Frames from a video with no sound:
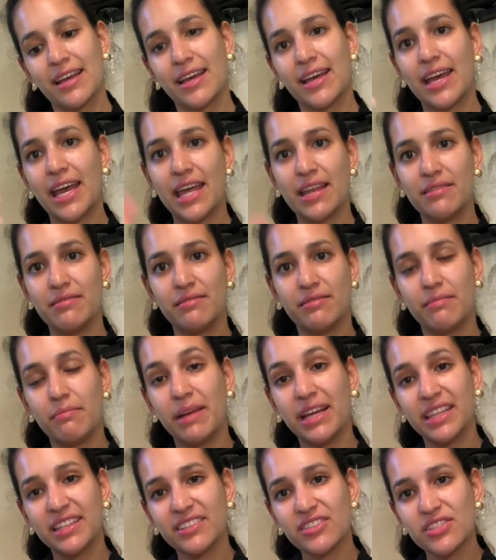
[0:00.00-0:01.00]
And
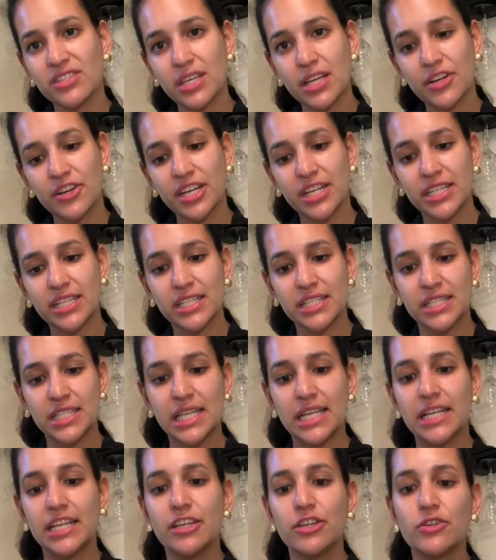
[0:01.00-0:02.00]
my little secret is
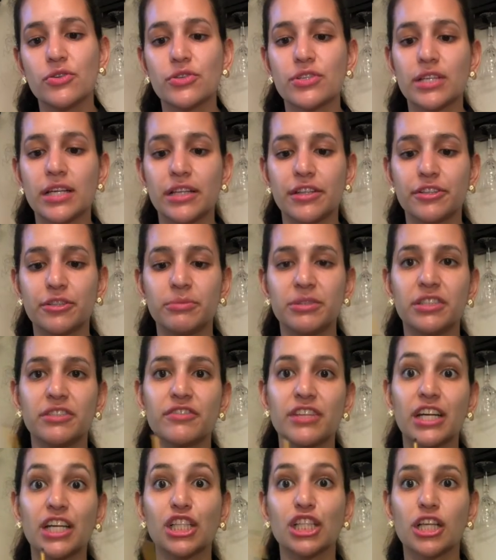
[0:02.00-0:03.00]
that I use a little bit of
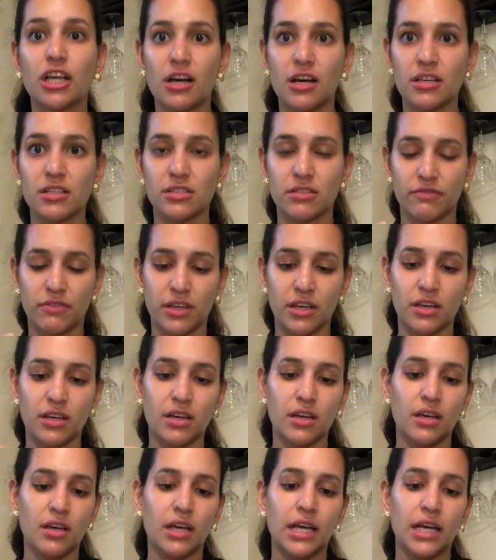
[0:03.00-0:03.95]
the gloss of the